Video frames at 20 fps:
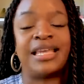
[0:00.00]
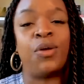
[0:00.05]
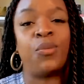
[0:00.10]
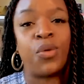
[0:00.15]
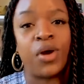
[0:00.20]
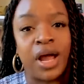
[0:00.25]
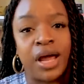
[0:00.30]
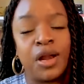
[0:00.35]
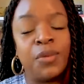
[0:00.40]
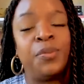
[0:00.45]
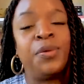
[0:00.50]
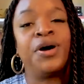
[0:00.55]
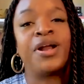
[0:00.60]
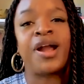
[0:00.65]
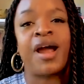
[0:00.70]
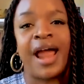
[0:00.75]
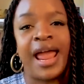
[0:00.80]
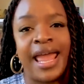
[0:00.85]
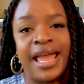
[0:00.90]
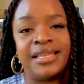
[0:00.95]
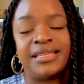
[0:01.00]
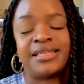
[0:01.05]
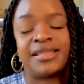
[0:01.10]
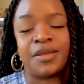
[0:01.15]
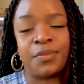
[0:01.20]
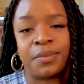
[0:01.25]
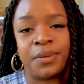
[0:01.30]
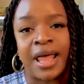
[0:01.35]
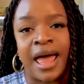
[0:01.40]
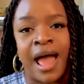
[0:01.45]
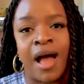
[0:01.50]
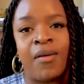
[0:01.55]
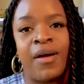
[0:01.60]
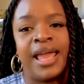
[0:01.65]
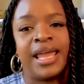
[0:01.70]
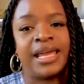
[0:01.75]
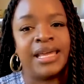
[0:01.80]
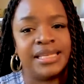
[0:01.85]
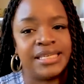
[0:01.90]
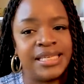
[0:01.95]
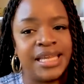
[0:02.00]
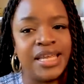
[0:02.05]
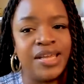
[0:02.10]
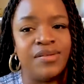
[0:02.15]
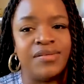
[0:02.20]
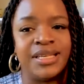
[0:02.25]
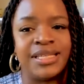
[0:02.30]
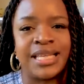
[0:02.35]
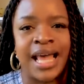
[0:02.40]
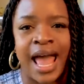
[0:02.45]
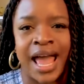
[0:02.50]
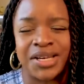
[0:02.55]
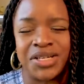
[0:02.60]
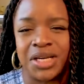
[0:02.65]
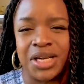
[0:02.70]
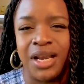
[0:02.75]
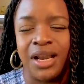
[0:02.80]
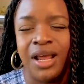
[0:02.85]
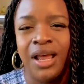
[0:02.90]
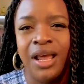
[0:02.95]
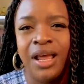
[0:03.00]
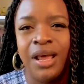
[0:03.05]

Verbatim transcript: and we're going to put our hand to the plow and continue this action.